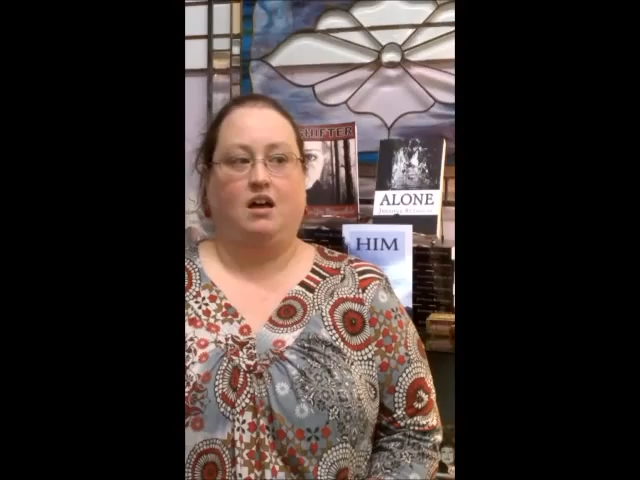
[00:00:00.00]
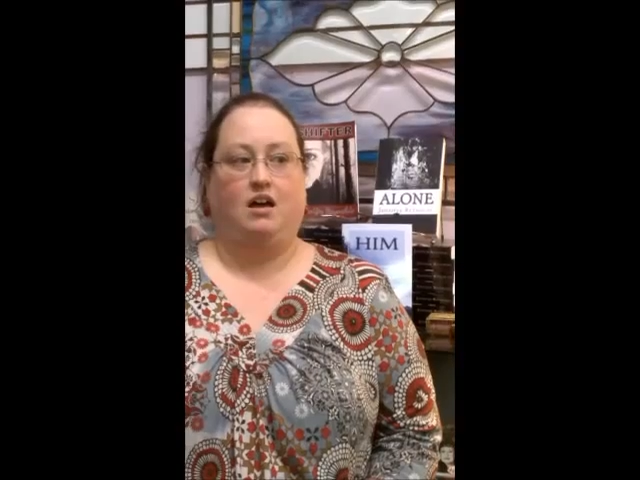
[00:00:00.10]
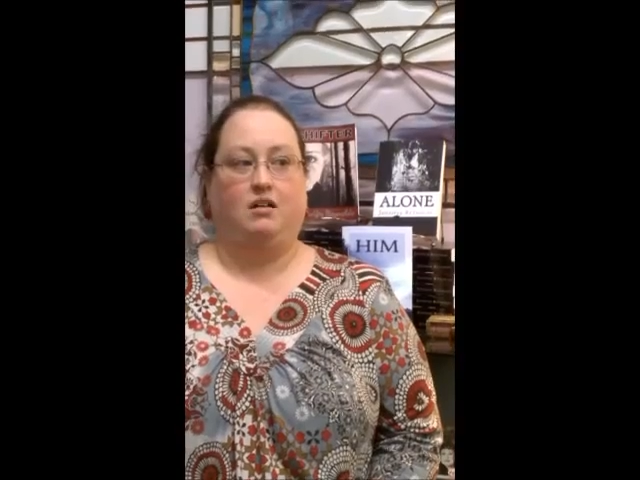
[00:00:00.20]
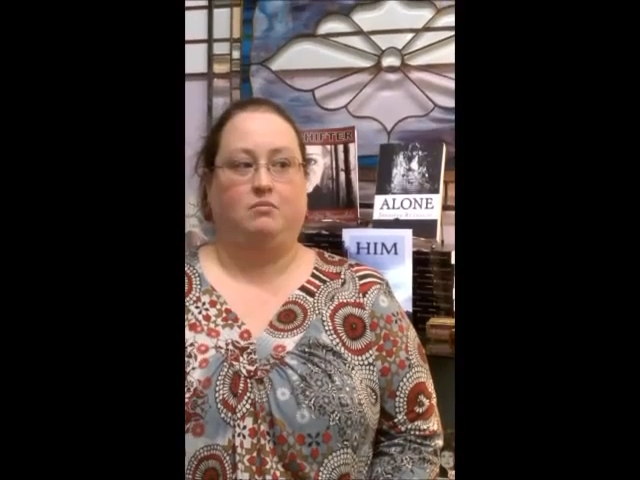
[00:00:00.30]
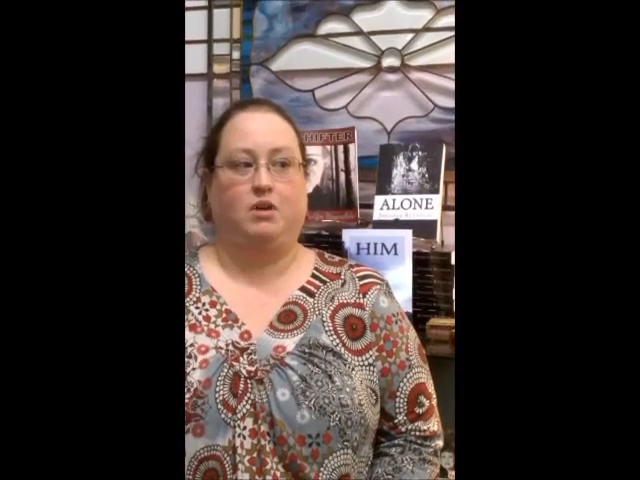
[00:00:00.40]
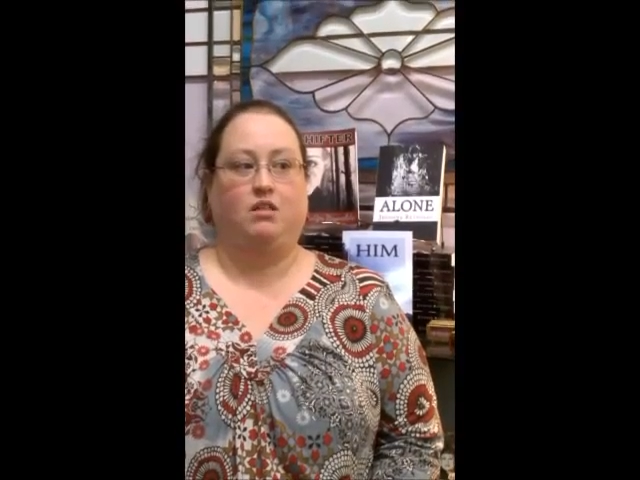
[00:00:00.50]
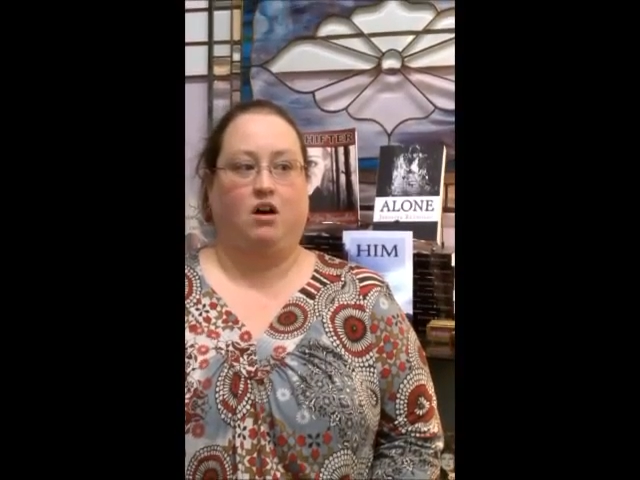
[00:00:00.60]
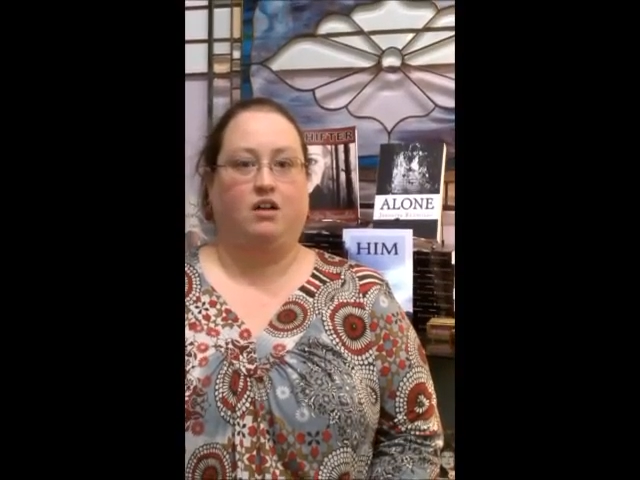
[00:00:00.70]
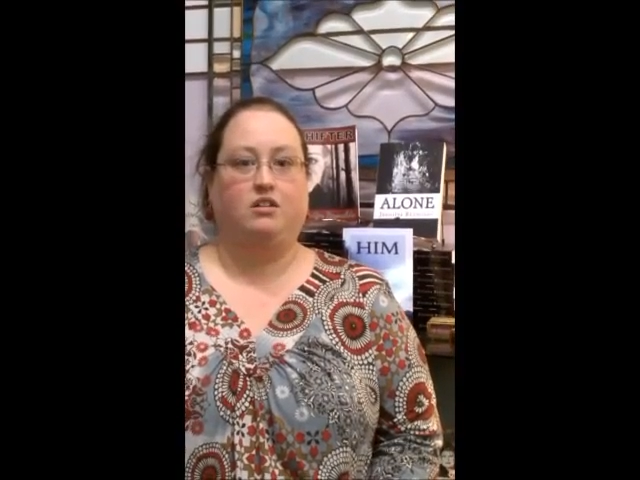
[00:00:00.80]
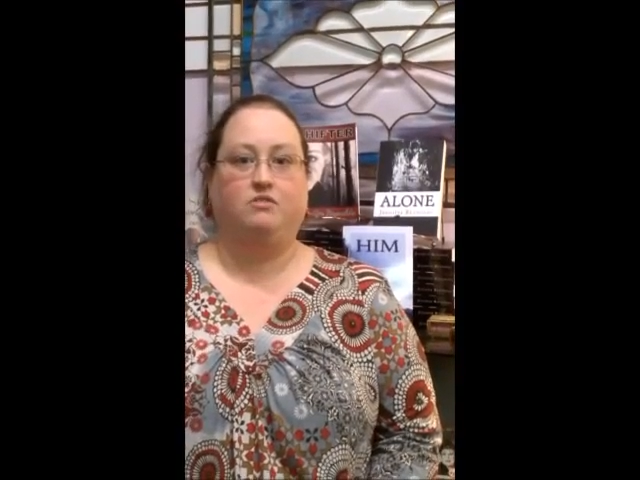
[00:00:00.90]
Um, a
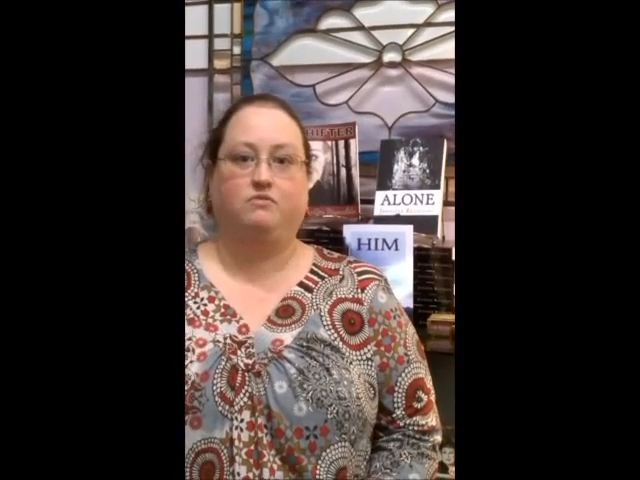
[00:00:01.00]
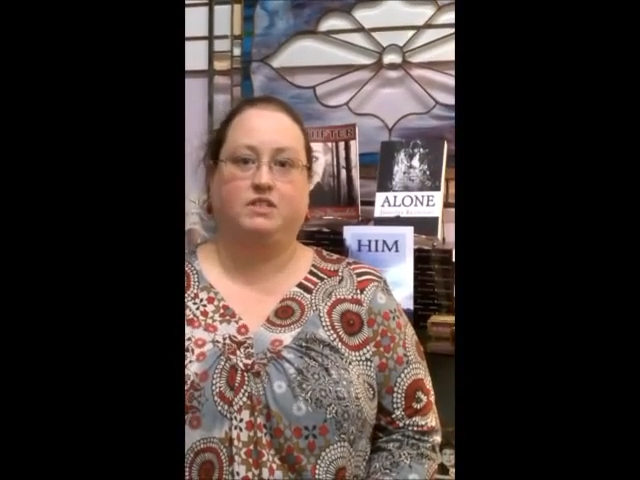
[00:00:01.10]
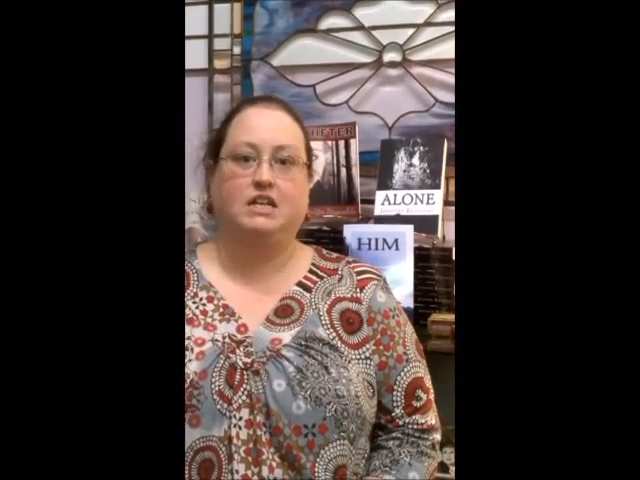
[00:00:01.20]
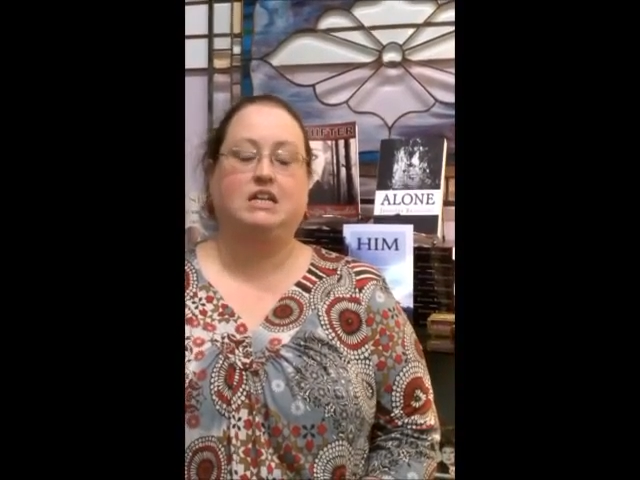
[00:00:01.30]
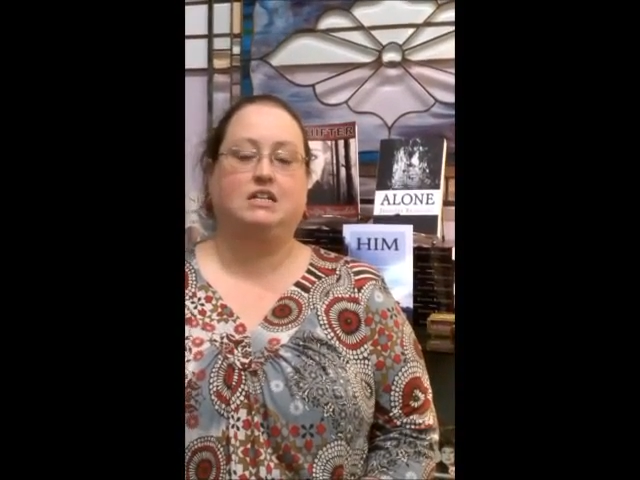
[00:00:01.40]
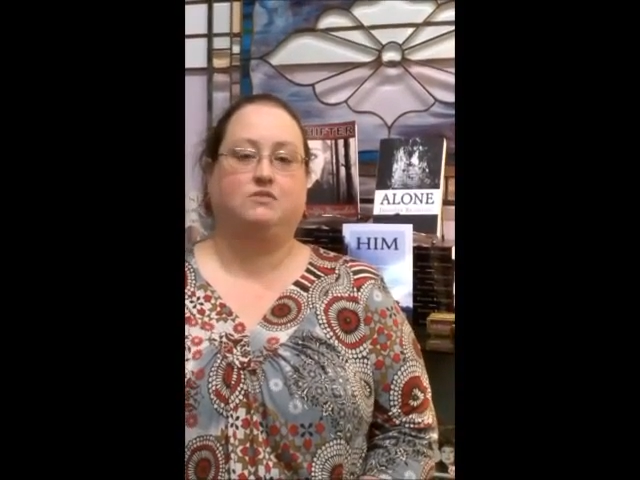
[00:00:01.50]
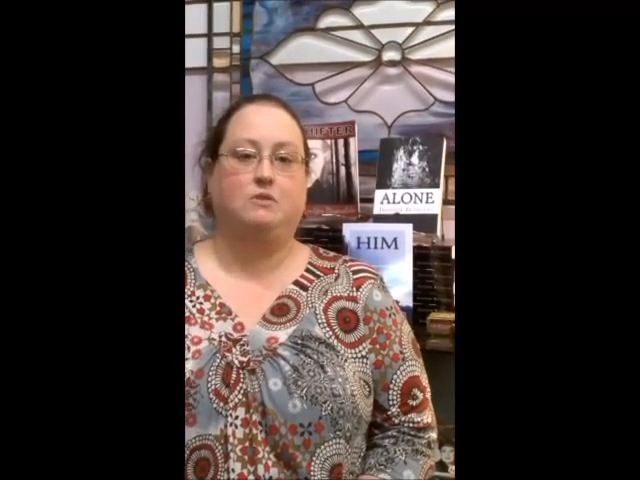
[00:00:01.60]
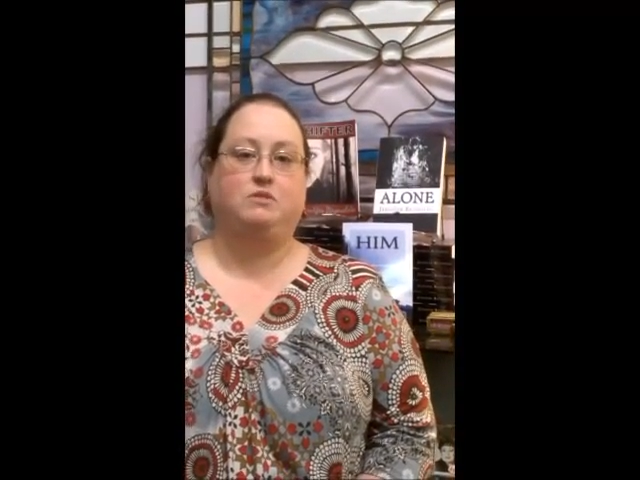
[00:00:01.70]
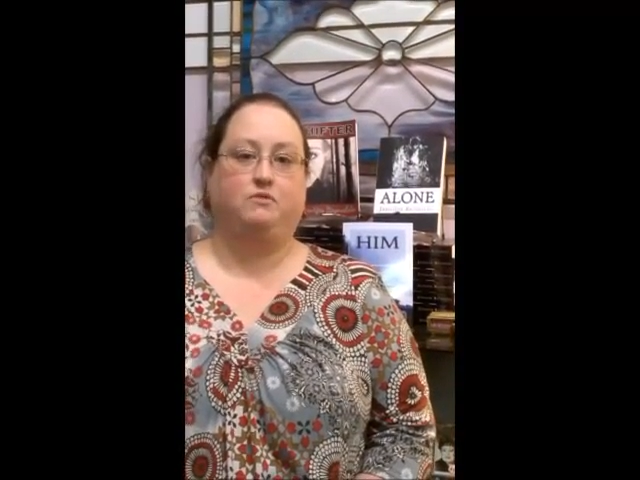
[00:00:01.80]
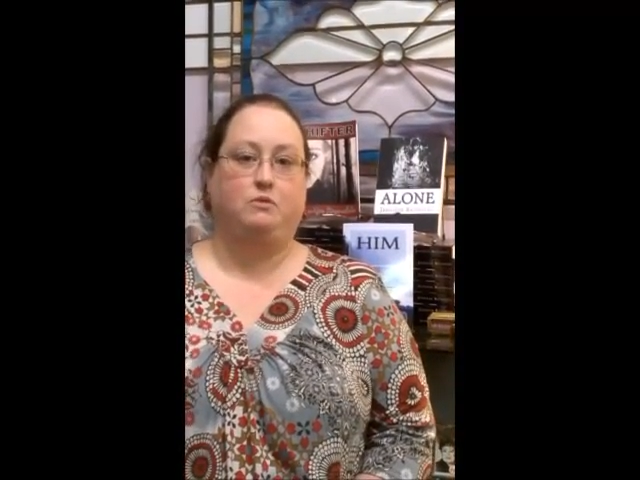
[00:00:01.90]
lot of scenes
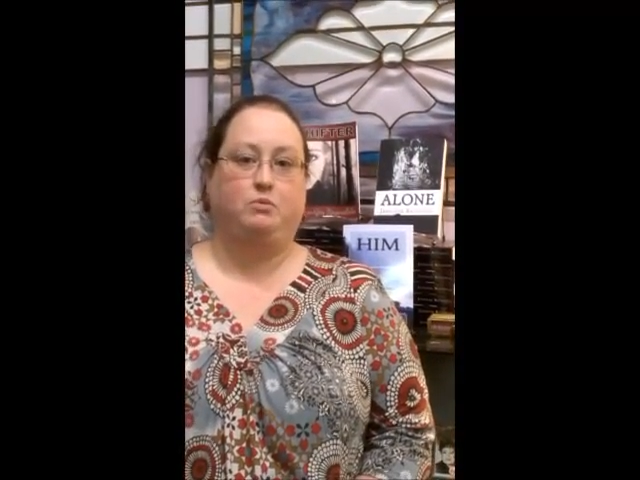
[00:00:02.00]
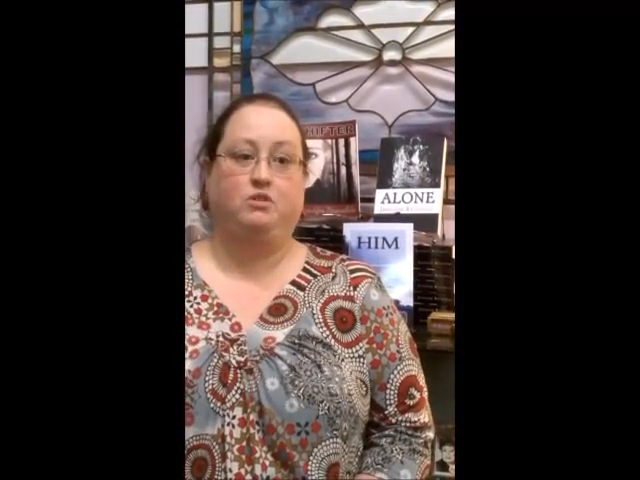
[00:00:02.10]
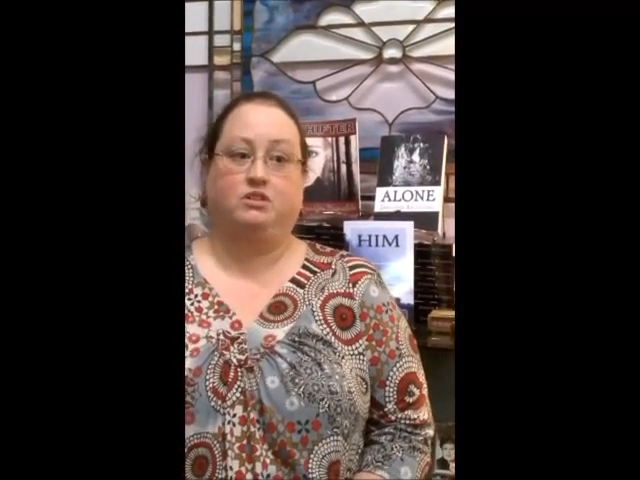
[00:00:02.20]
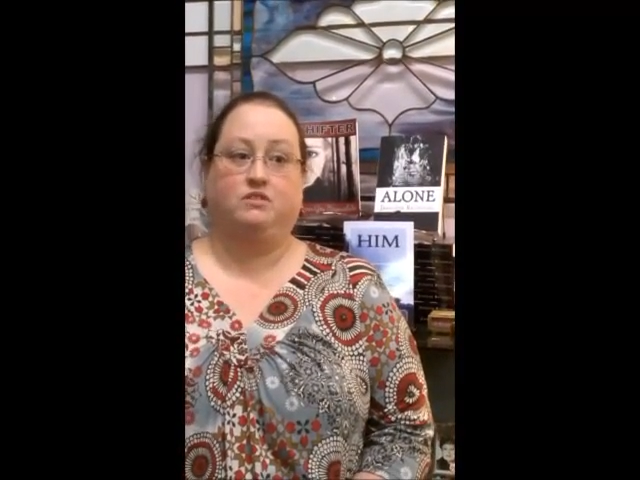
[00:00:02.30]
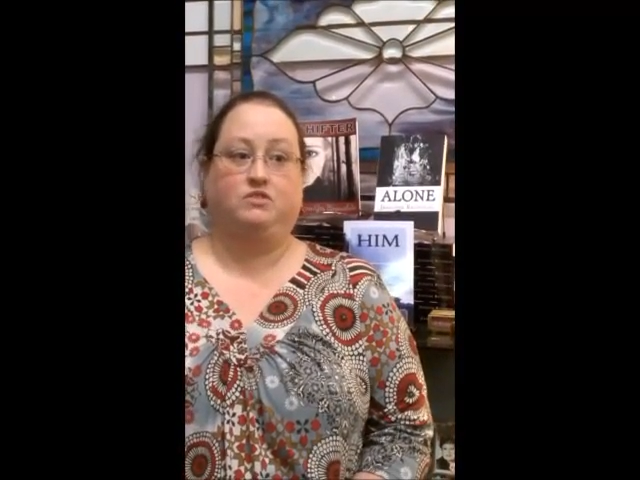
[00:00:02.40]
from different books